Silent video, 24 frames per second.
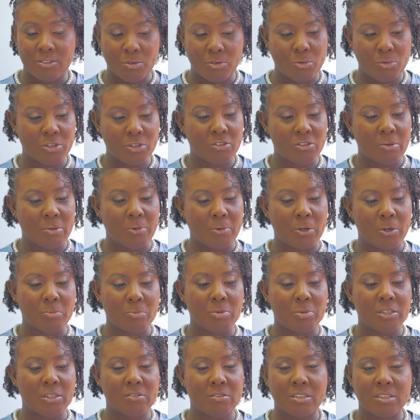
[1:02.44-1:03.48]
was about
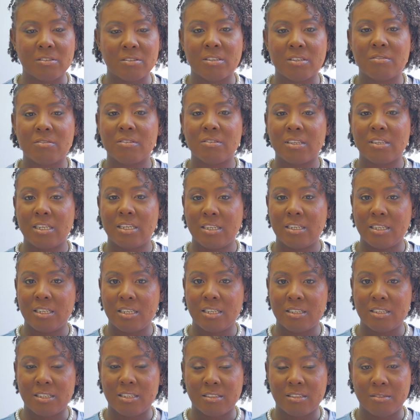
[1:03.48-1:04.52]
basics of skin and
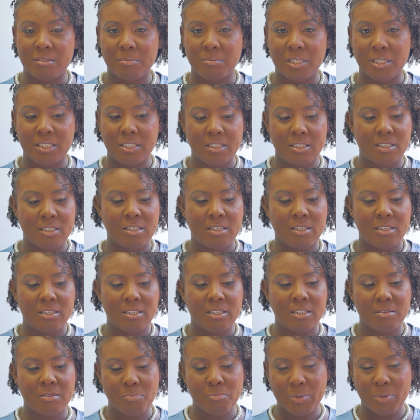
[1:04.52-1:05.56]
anatomy.
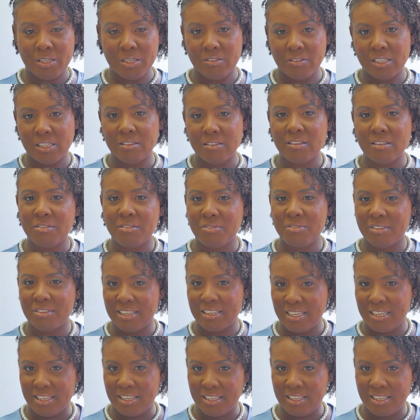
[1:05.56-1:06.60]
The basics of
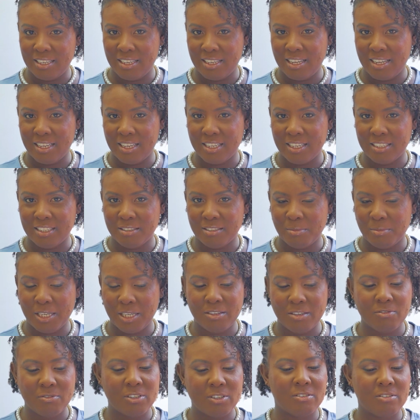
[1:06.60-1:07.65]
skin, anatomy
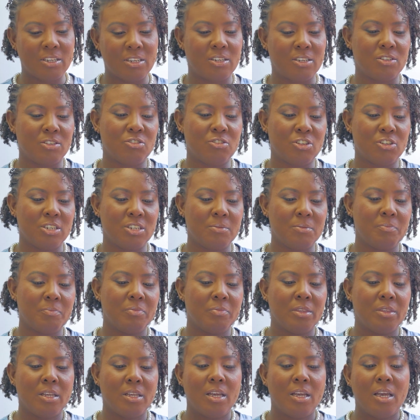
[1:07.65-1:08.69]
and physiology.
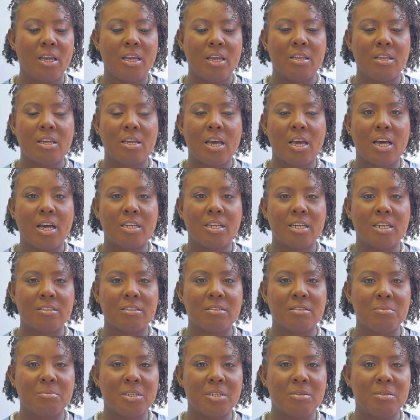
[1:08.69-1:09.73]

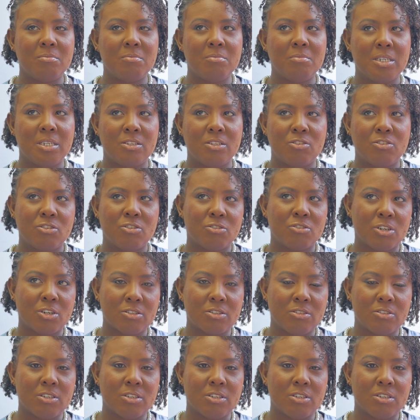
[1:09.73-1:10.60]
Anatomy means structure